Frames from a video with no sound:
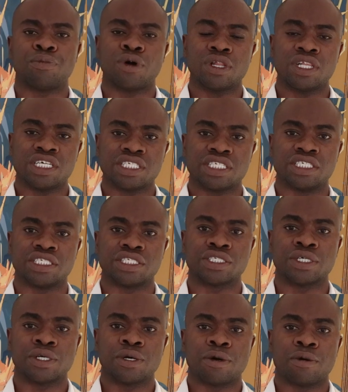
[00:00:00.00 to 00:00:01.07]
policies
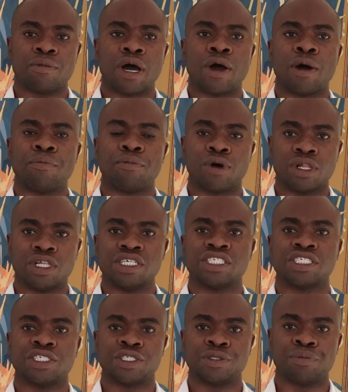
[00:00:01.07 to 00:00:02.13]
by our
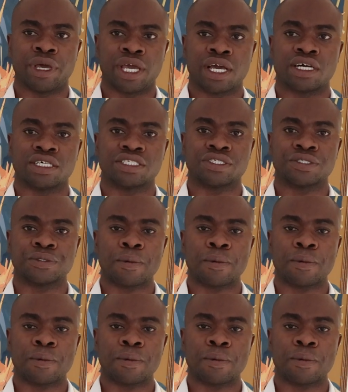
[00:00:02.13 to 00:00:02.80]
policy makers.